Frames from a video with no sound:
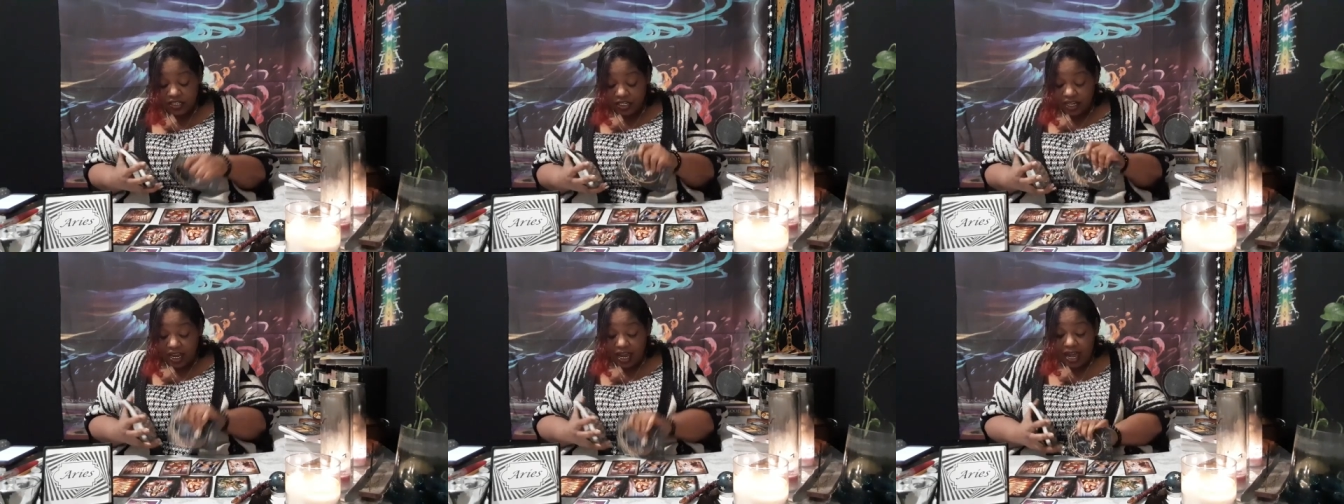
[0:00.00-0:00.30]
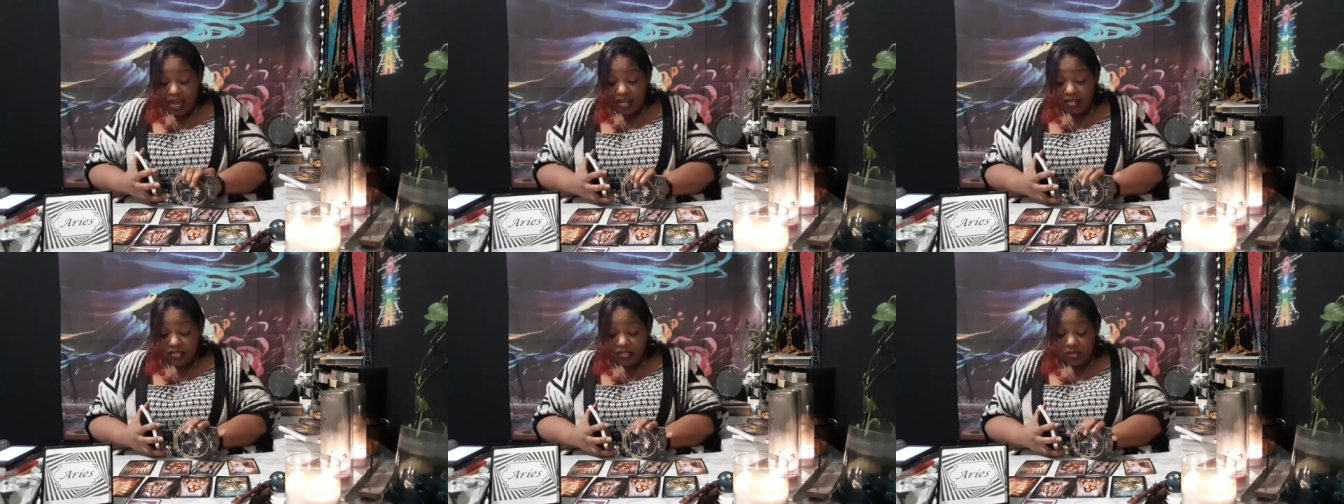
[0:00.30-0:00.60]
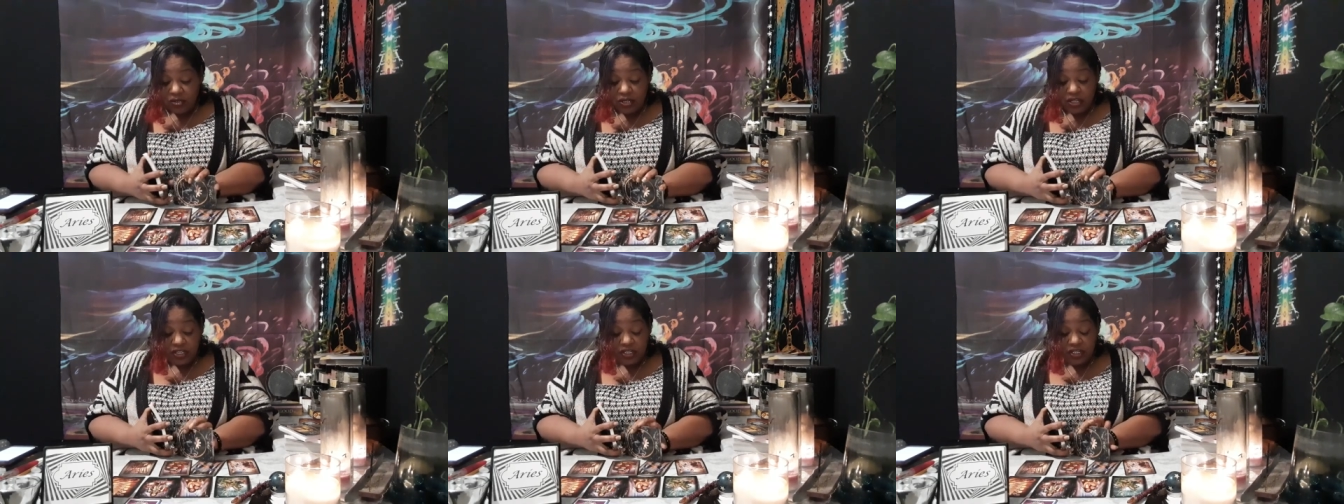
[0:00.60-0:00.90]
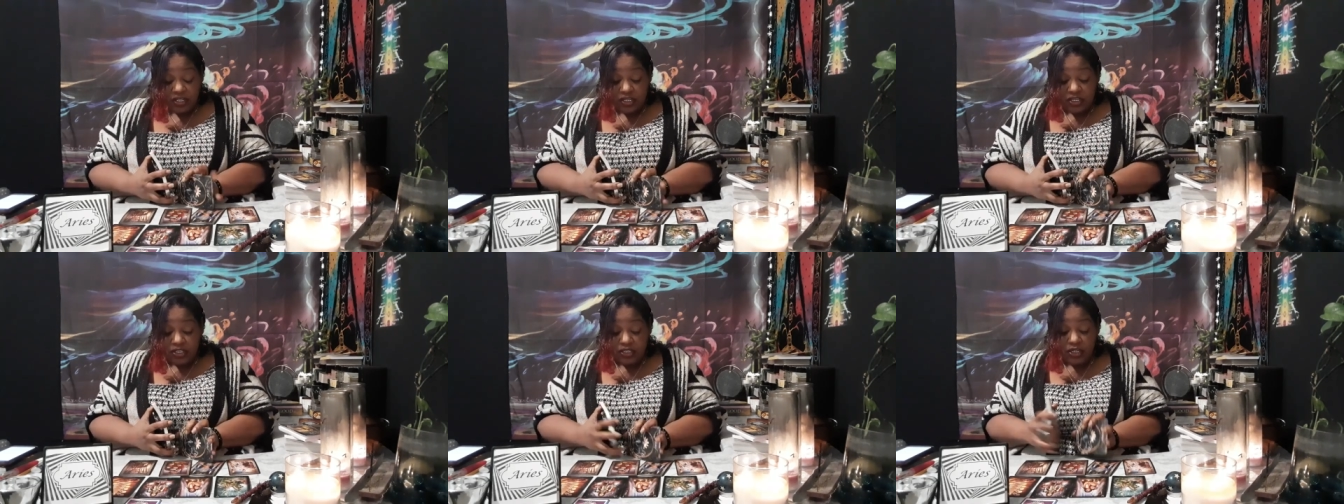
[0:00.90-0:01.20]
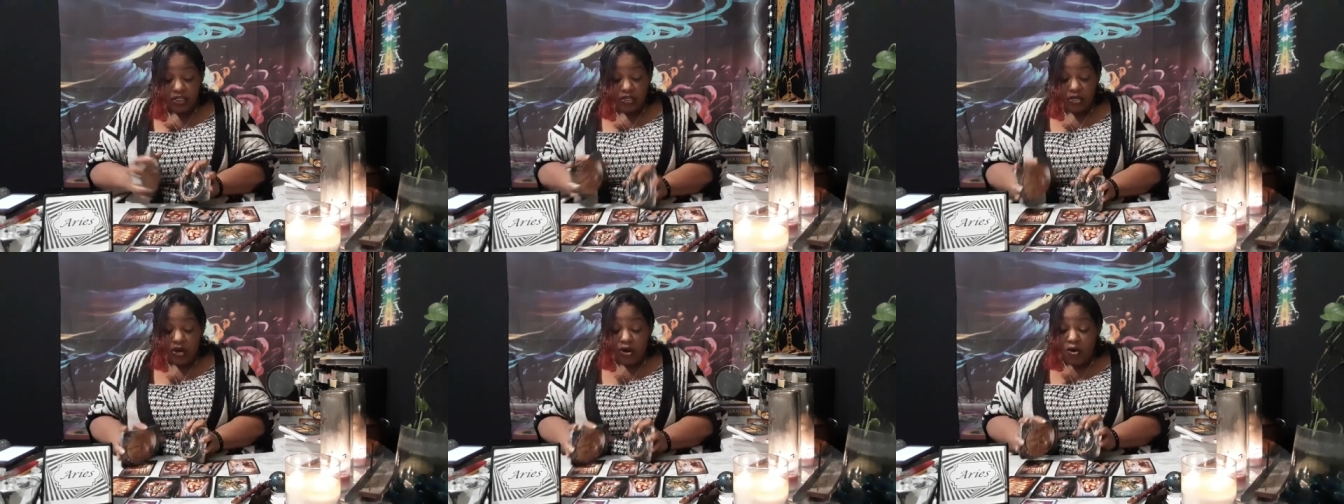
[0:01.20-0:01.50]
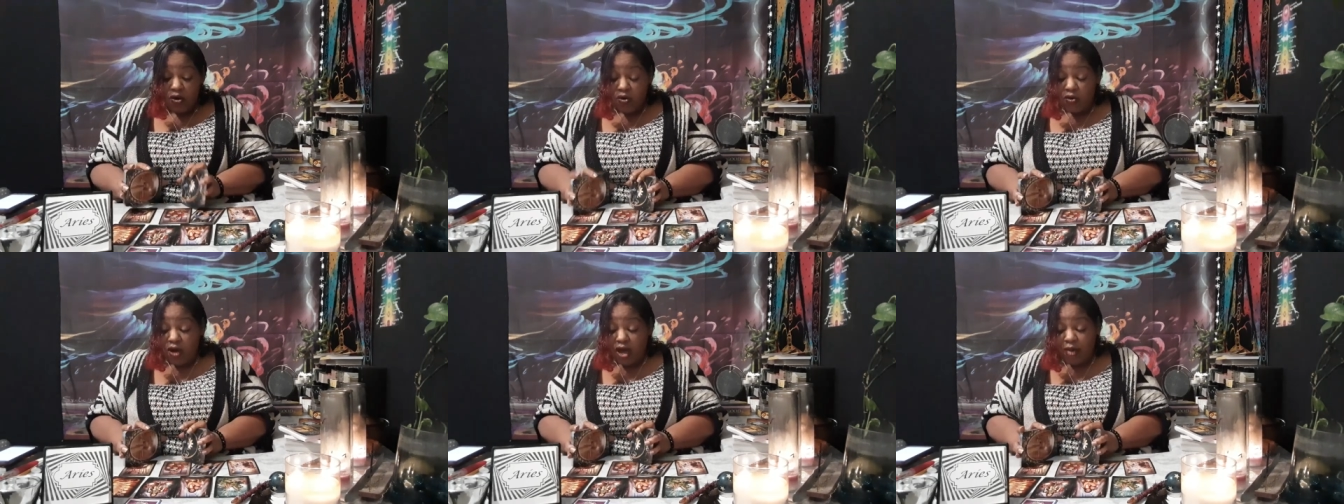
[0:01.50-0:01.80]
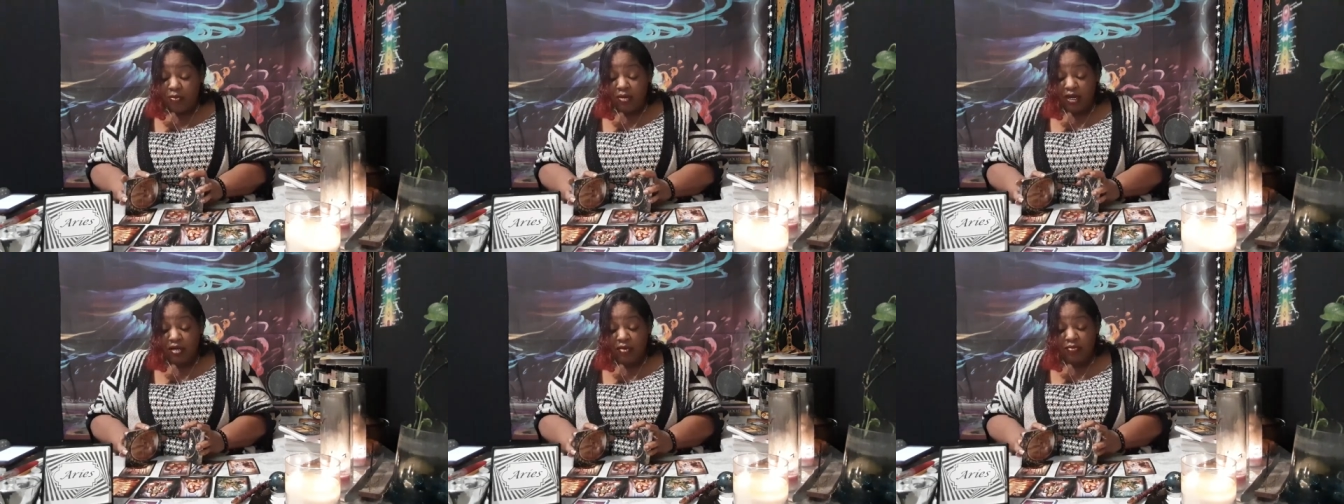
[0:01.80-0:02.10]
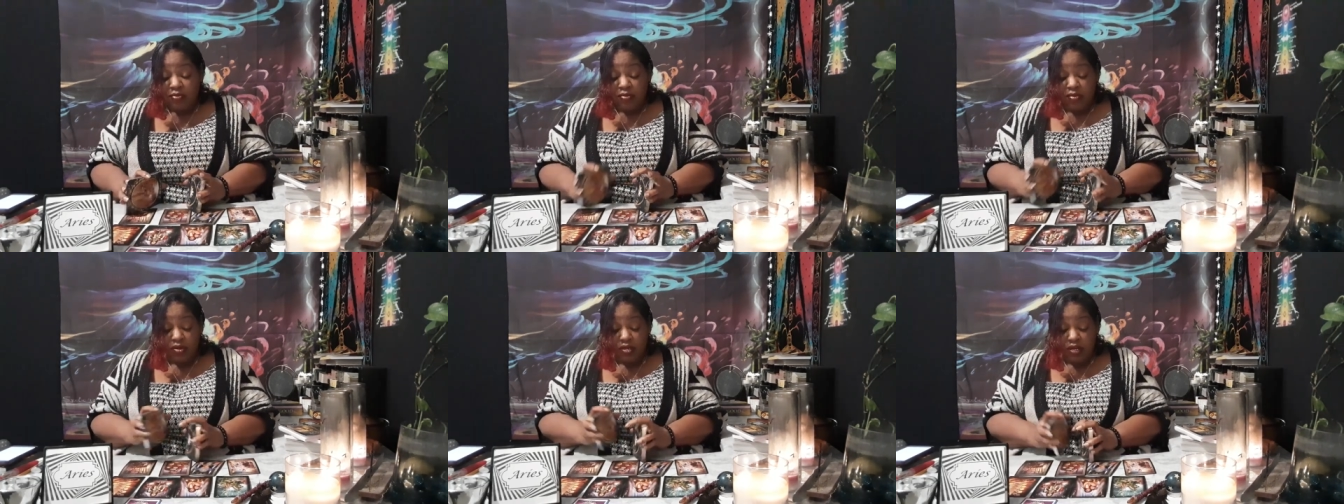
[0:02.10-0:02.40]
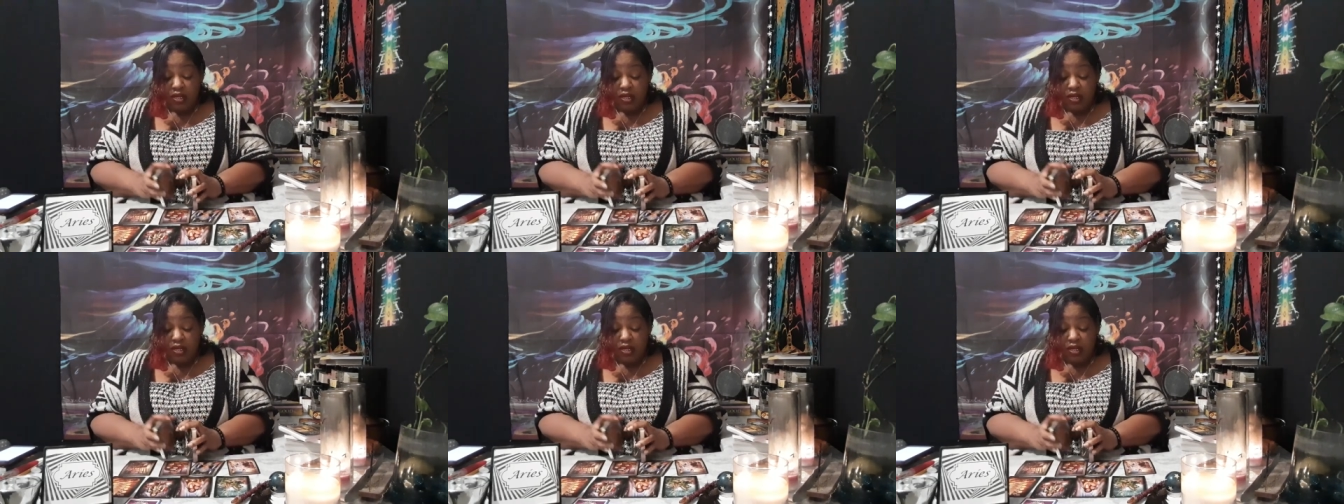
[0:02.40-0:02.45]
yeah, so this is, you know, I mean,